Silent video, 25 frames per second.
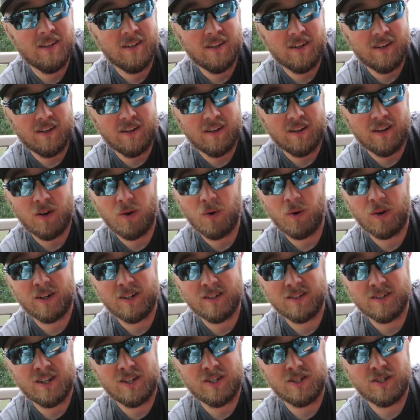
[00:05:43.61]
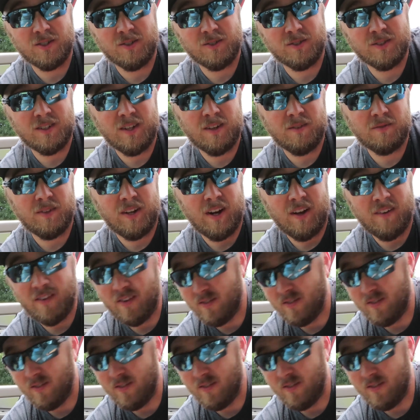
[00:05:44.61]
organizational stuff that I've